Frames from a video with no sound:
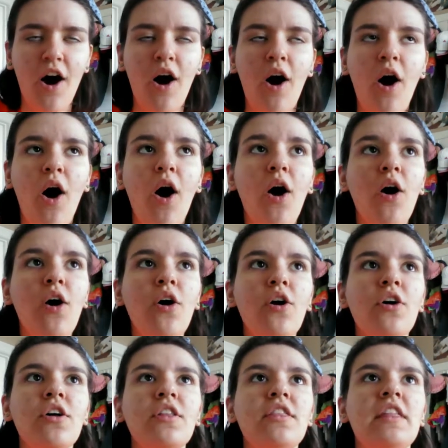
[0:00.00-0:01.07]

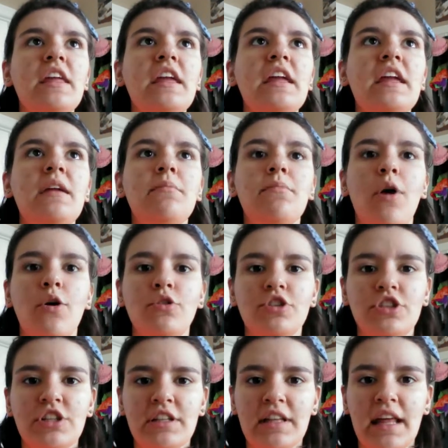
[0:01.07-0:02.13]
all the
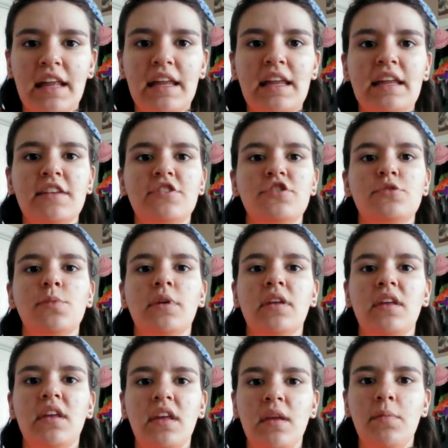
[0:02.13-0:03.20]
emotion that he has just been
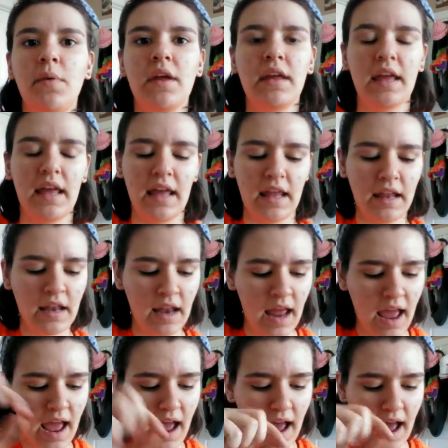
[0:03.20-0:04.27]
keeping in
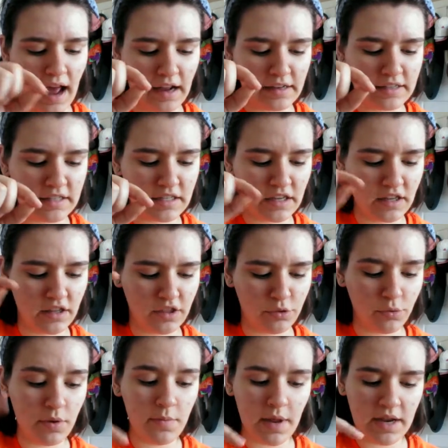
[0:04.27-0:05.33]
at
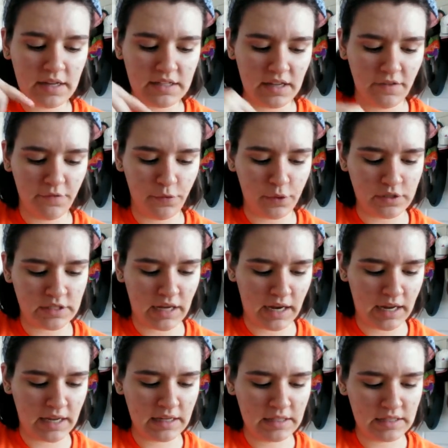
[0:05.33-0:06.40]
3 minutes and 4
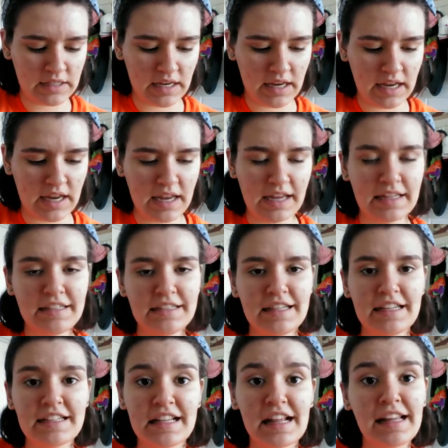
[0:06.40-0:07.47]
seconds. He hits
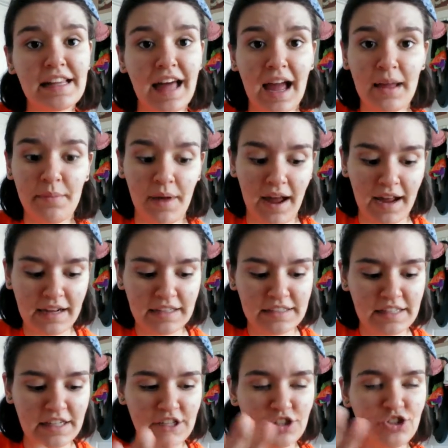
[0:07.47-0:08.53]
this climax
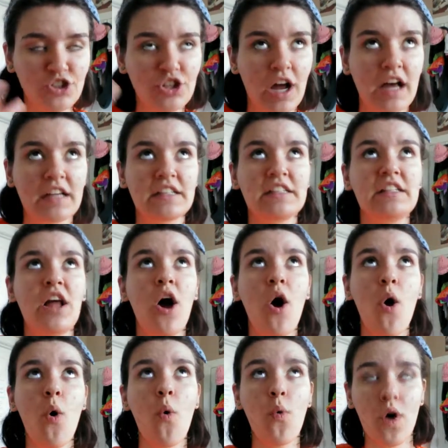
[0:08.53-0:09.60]
that is just,
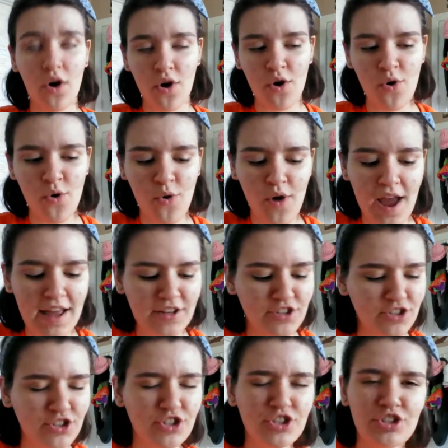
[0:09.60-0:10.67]
whoo, it's
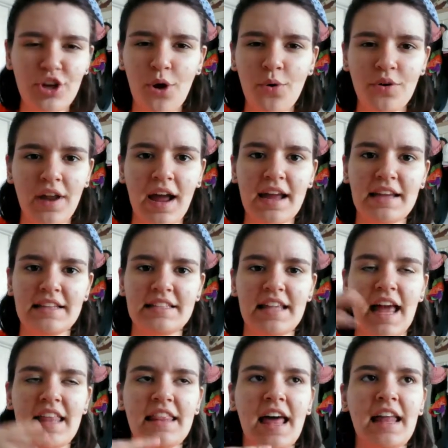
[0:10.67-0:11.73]
just so nice.
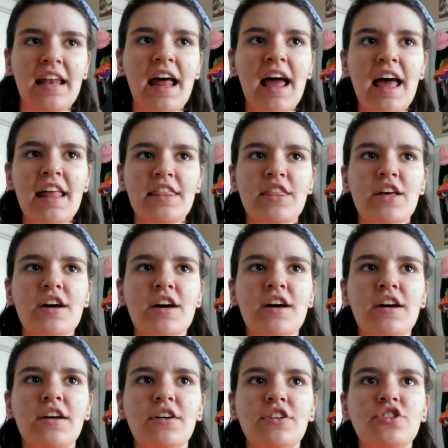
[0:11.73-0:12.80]
And then
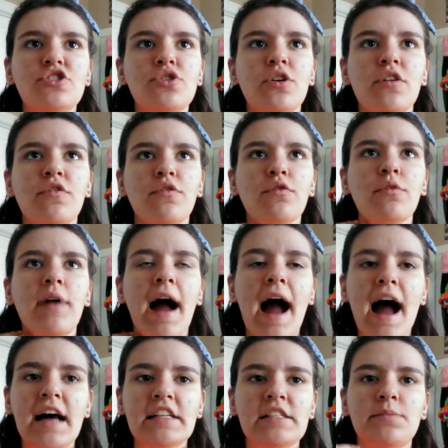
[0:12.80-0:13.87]
the sort of
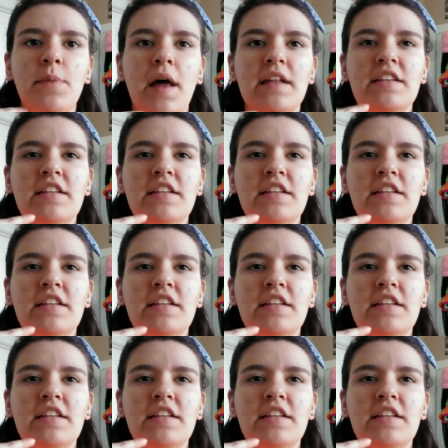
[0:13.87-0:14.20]
rasp and